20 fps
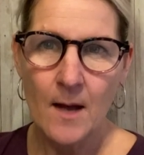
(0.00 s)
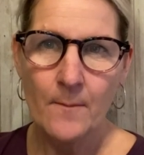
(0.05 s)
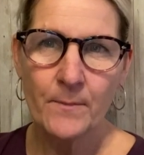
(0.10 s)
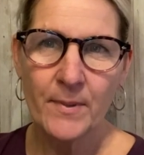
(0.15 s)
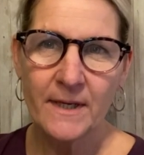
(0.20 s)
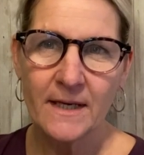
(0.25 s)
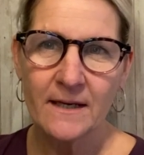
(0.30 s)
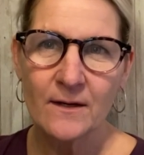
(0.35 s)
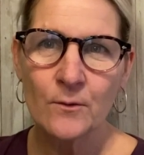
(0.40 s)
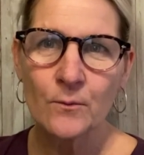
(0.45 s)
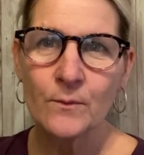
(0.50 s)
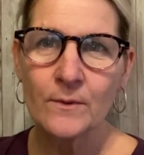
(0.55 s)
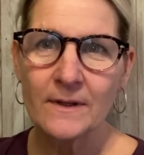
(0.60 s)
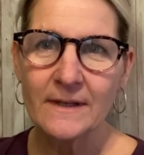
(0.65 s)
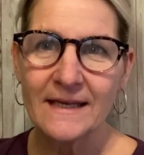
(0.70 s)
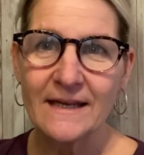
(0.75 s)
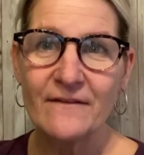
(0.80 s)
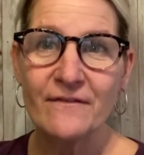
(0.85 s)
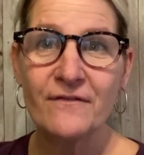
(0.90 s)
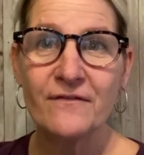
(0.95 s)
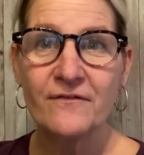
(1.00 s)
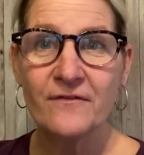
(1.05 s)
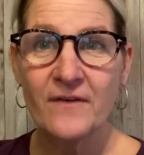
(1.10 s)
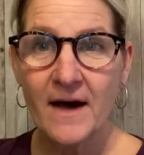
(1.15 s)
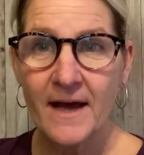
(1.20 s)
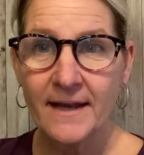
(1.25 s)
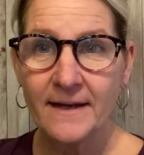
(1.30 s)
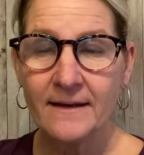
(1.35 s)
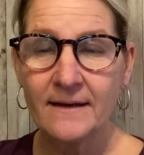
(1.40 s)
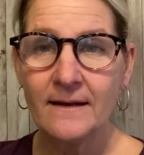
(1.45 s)
but in a really
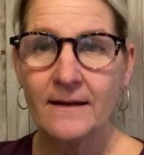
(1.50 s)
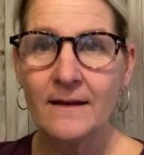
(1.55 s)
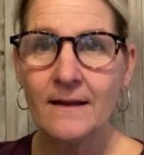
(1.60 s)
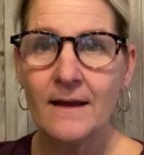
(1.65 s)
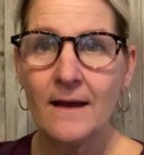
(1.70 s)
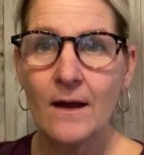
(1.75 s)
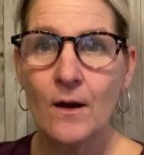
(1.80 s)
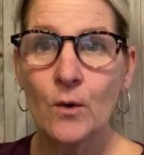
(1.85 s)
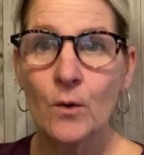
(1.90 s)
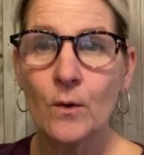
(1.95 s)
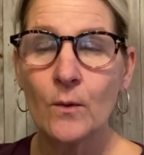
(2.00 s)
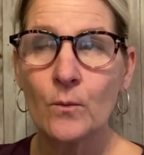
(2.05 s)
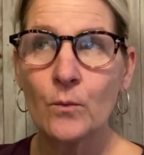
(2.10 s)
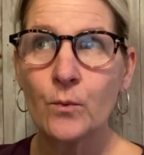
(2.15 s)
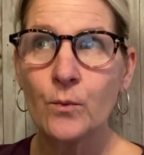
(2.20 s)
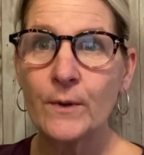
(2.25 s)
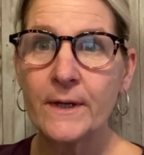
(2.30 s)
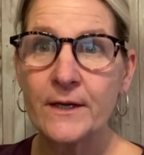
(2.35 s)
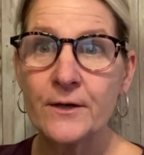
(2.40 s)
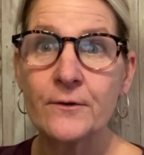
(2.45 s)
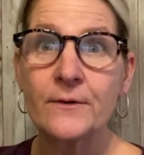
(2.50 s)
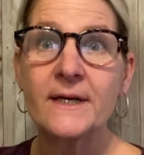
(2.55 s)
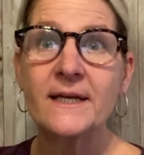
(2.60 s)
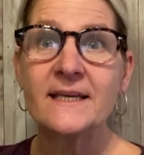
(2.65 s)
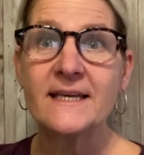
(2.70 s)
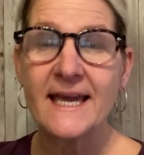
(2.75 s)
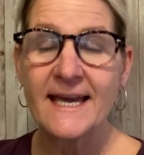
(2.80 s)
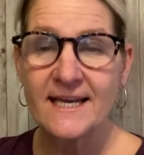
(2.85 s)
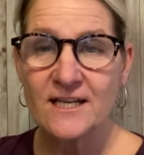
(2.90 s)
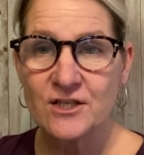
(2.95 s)
fun reader
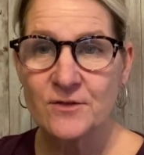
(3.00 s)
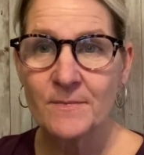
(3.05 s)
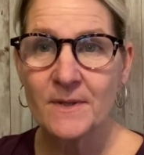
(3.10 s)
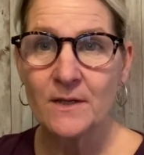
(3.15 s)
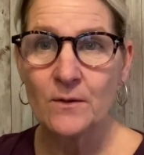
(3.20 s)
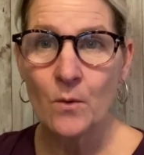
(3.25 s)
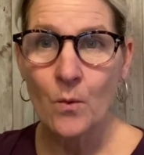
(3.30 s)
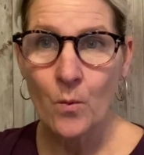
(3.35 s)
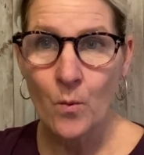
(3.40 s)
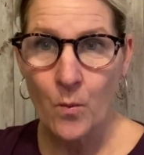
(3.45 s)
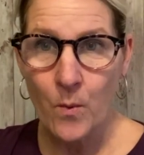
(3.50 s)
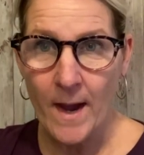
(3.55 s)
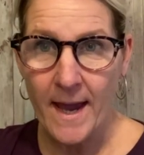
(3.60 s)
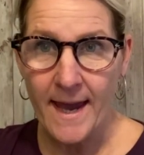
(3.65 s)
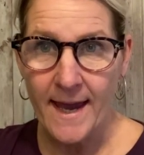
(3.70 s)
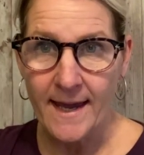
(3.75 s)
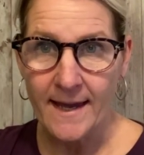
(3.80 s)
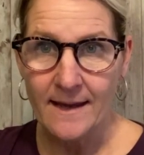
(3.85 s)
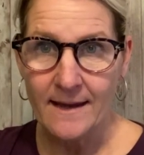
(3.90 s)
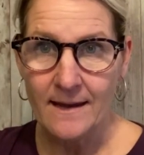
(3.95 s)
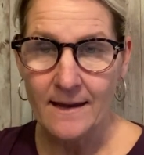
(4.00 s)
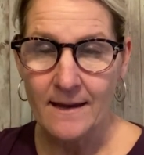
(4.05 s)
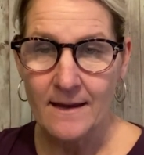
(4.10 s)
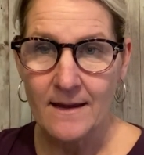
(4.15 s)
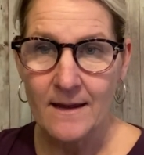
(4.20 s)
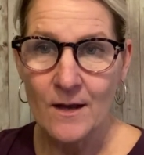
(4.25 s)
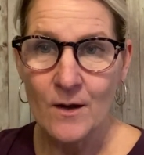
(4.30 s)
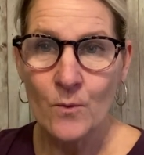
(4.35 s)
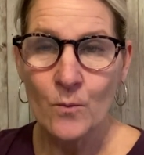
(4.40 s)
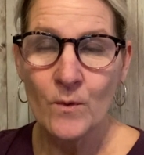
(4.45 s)
engagement way
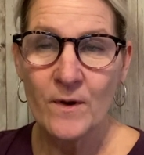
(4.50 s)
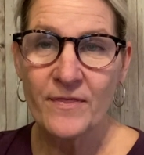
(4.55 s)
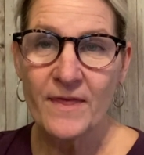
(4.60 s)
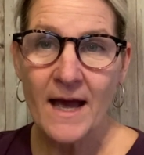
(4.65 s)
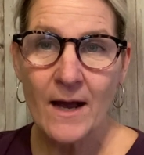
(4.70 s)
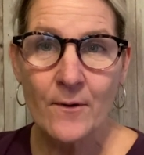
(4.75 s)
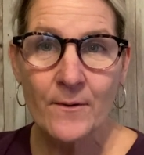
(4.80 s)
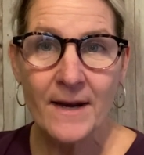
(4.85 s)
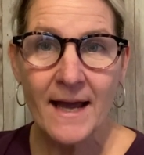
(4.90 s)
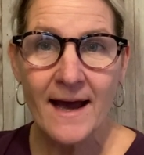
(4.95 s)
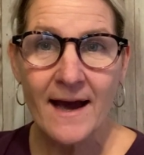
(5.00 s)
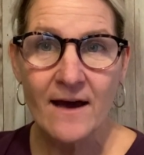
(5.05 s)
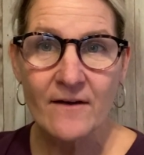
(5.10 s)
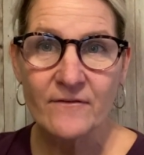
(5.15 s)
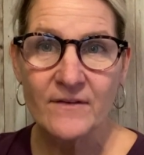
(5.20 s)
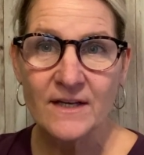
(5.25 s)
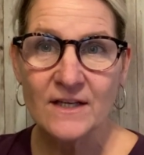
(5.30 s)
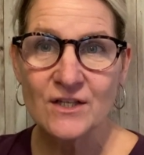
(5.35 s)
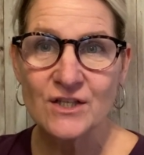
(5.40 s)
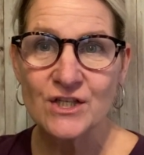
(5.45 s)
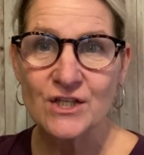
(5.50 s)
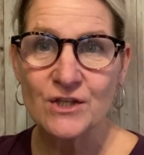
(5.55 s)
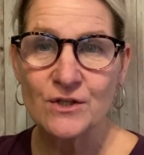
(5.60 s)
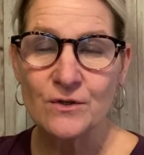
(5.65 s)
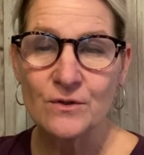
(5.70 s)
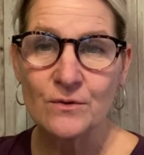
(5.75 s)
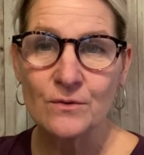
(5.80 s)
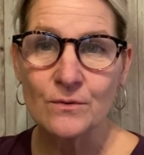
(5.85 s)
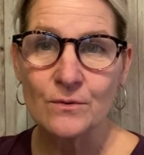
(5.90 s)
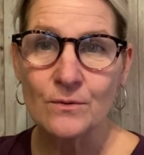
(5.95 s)
without having
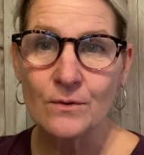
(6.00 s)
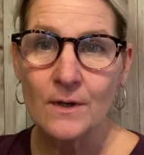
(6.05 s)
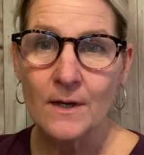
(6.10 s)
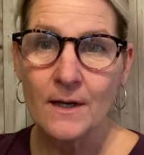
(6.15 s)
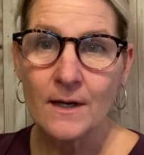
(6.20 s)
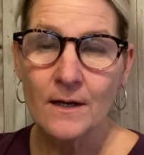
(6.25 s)
to